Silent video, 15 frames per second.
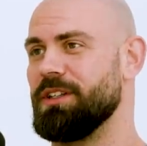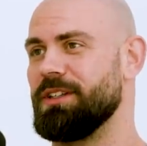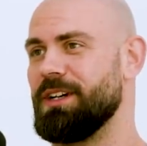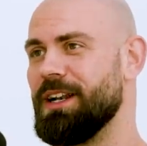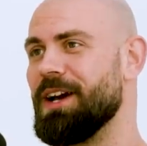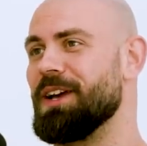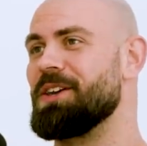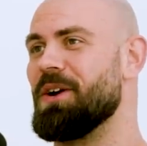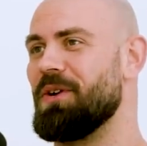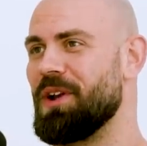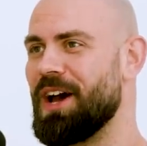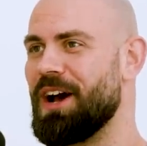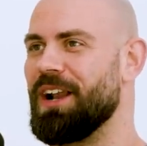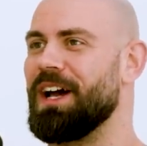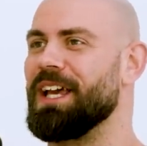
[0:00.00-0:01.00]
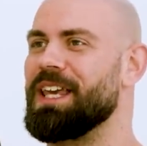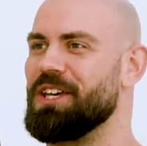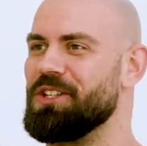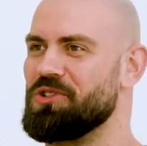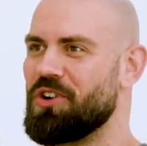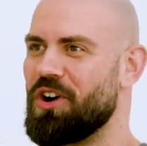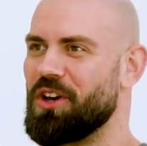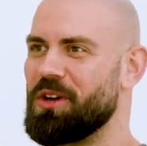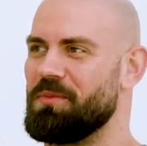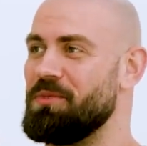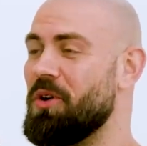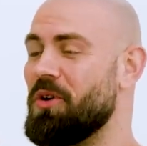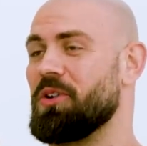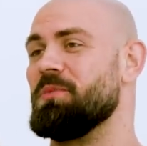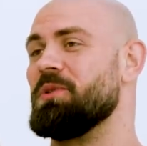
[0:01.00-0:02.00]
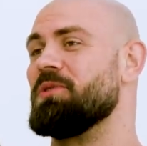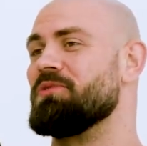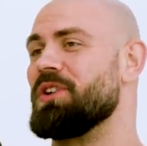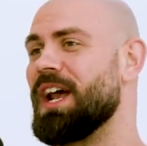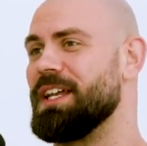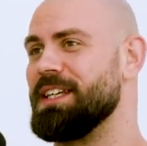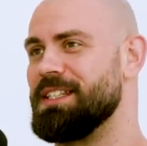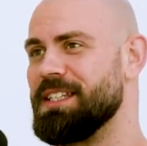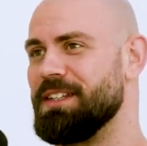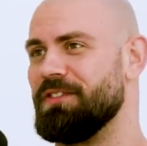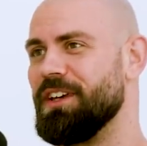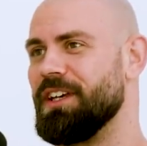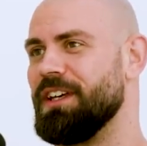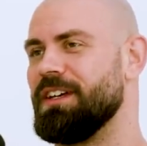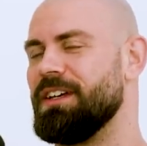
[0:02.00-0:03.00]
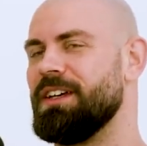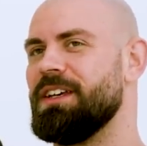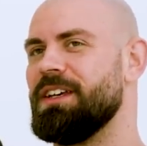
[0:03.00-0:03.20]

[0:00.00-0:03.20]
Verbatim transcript: I like going out, I like getting drunk. I'm not going to be on reality TV.